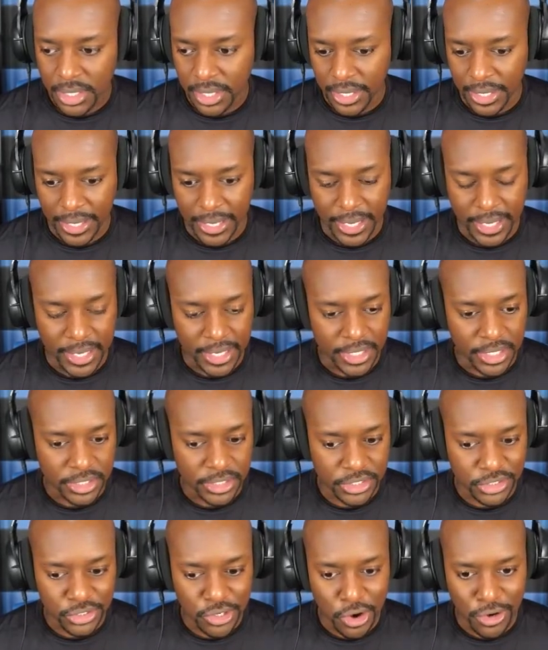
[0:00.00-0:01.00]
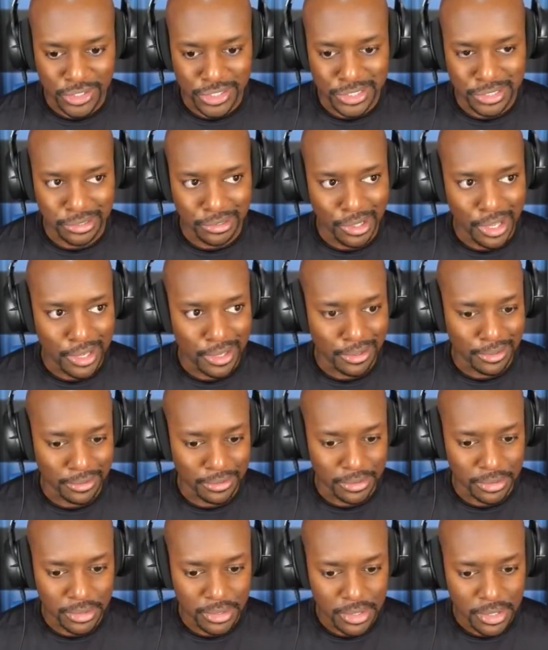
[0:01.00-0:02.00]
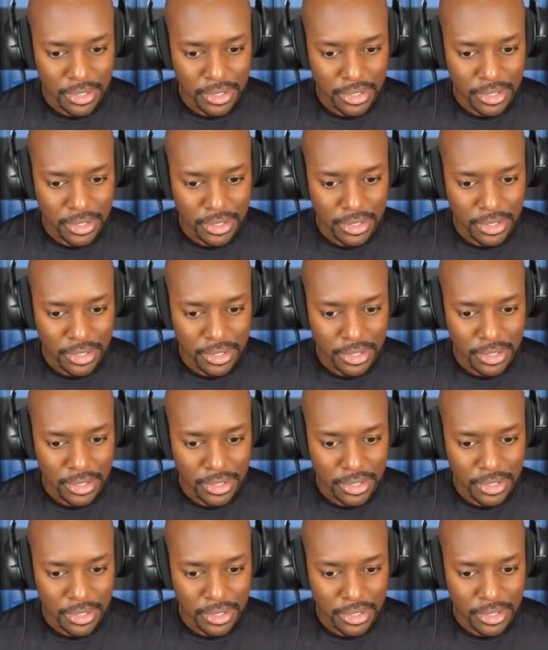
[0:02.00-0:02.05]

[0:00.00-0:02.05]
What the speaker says: and start slaying